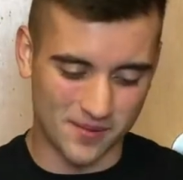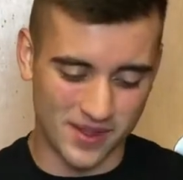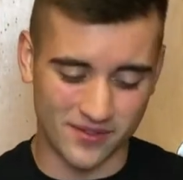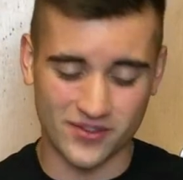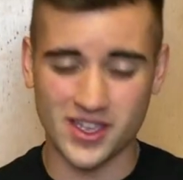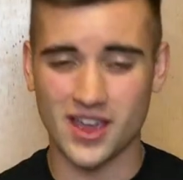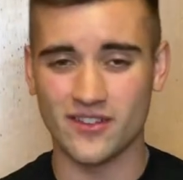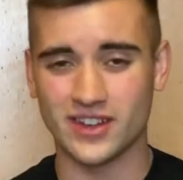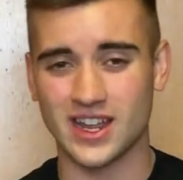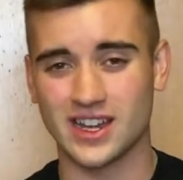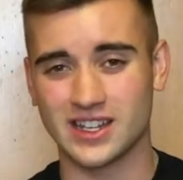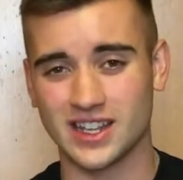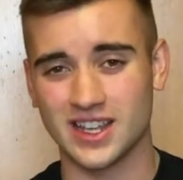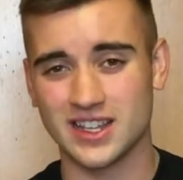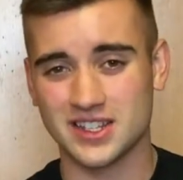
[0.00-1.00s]
If you have any
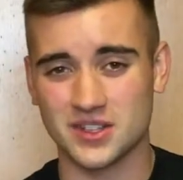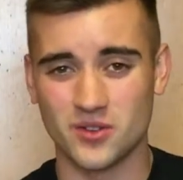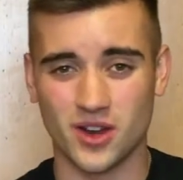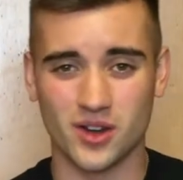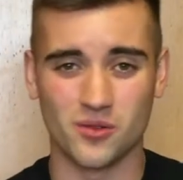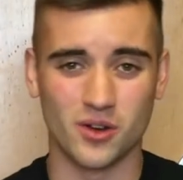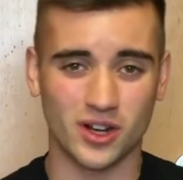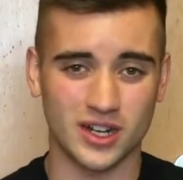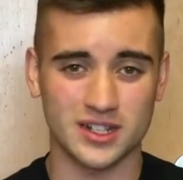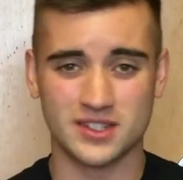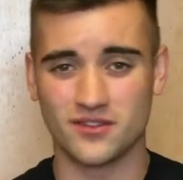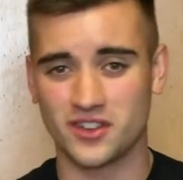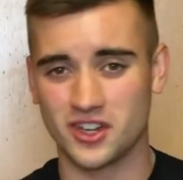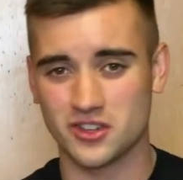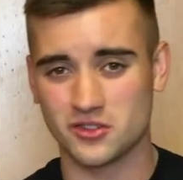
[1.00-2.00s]
ideas, you want to work on
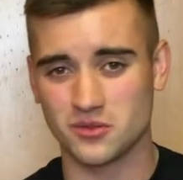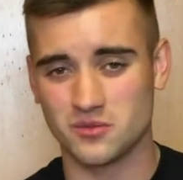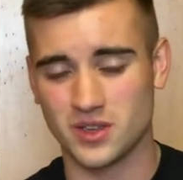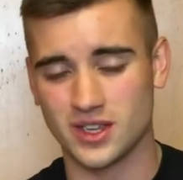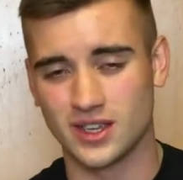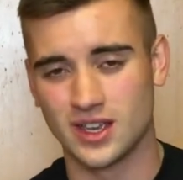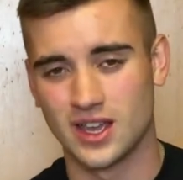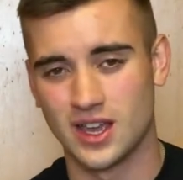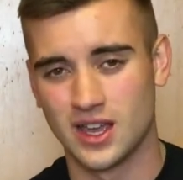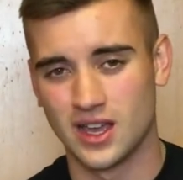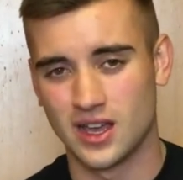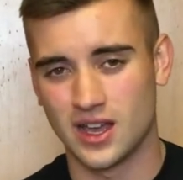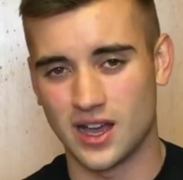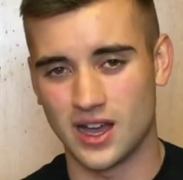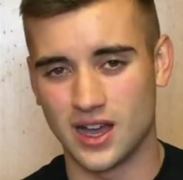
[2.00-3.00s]
some videos with me,
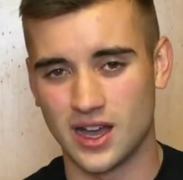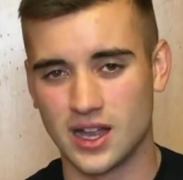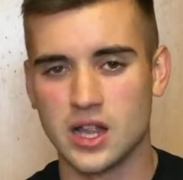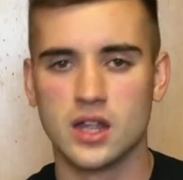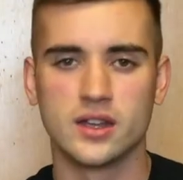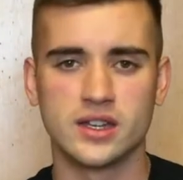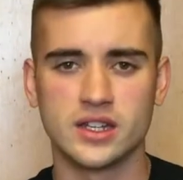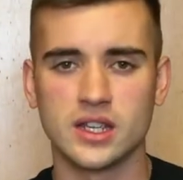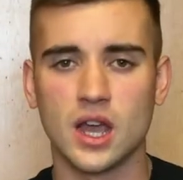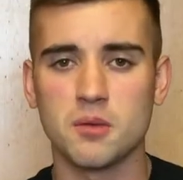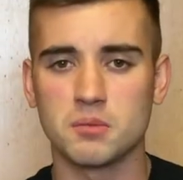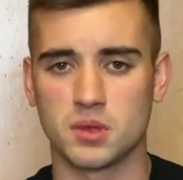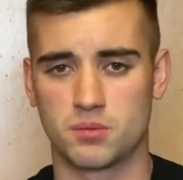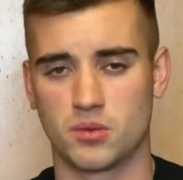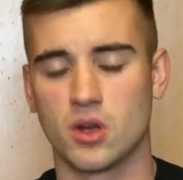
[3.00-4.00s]

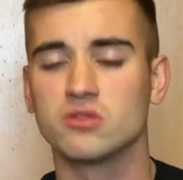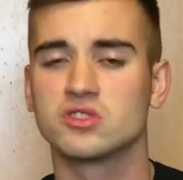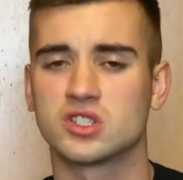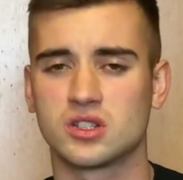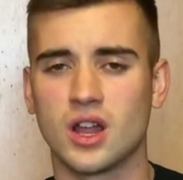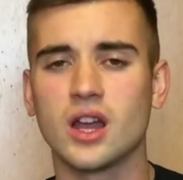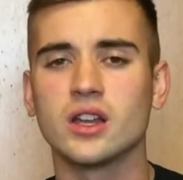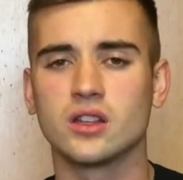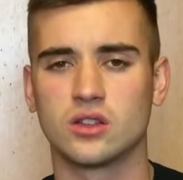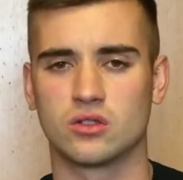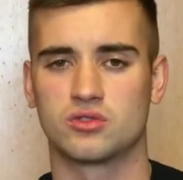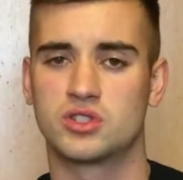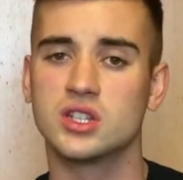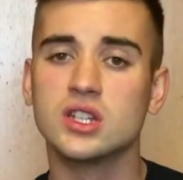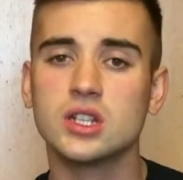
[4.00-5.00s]
DM me, bro. Slide in
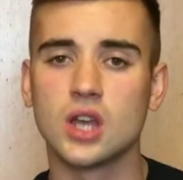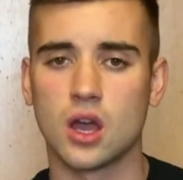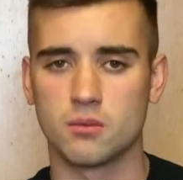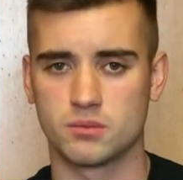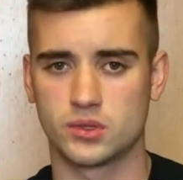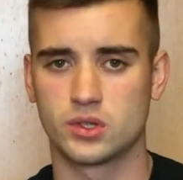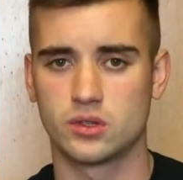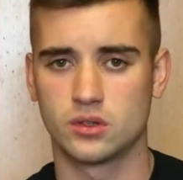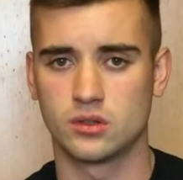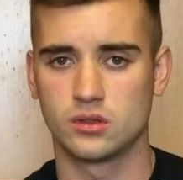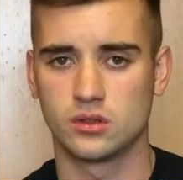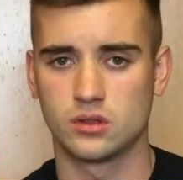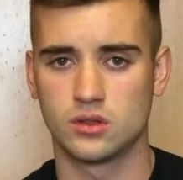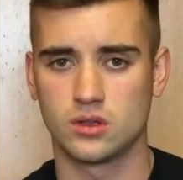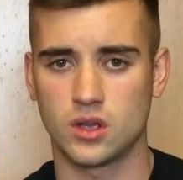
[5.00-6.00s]
those DMs.
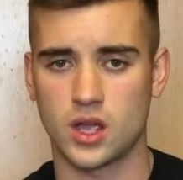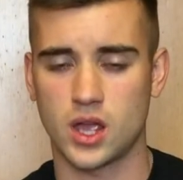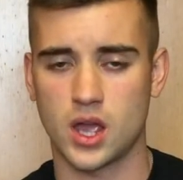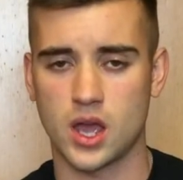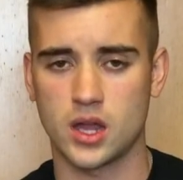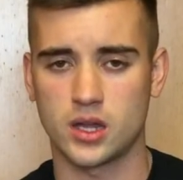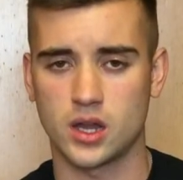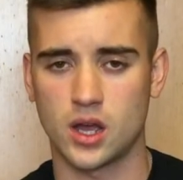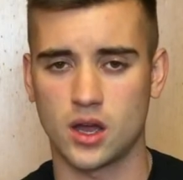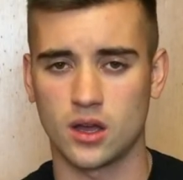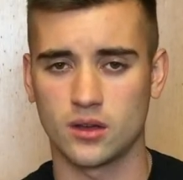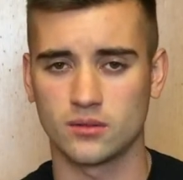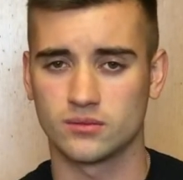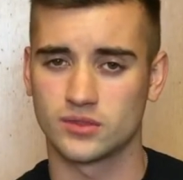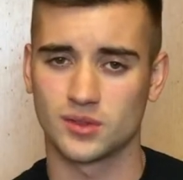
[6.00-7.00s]
And
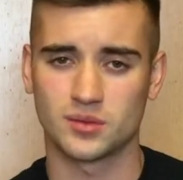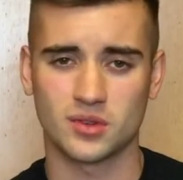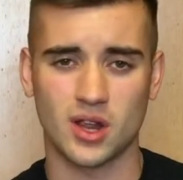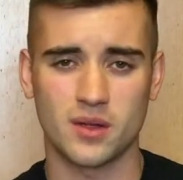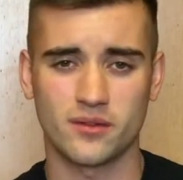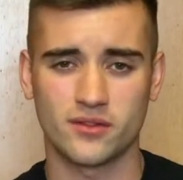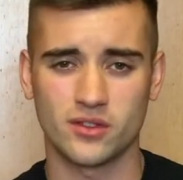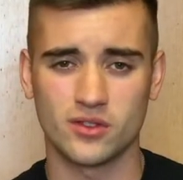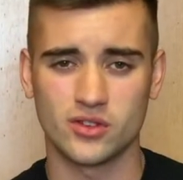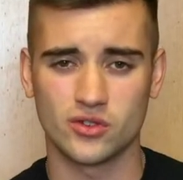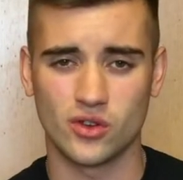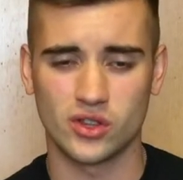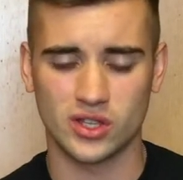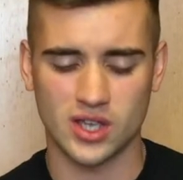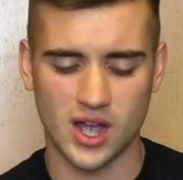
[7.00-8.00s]
subscribe if you
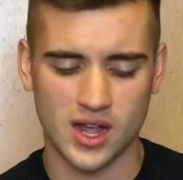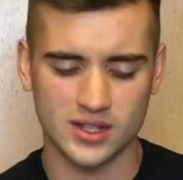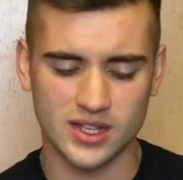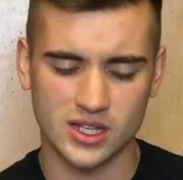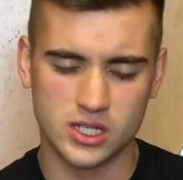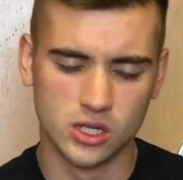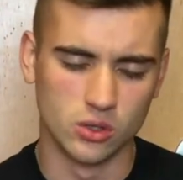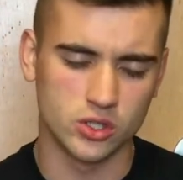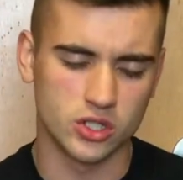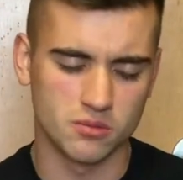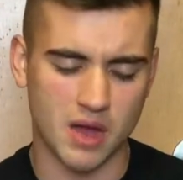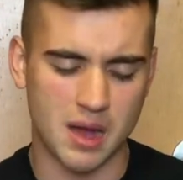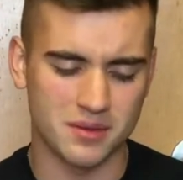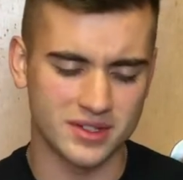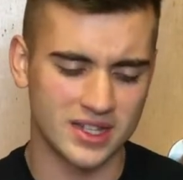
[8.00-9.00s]
enjoyed the content. Do what
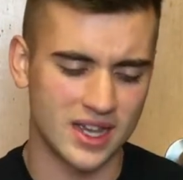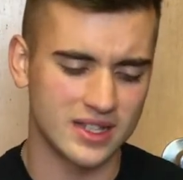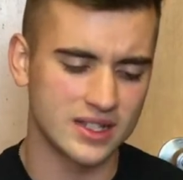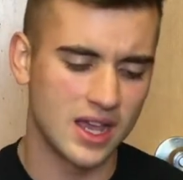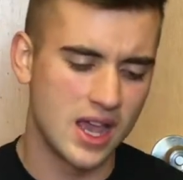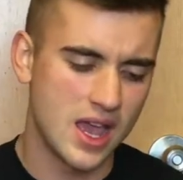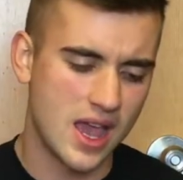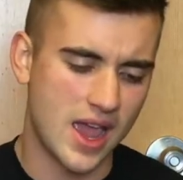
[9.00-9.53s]
your mama says.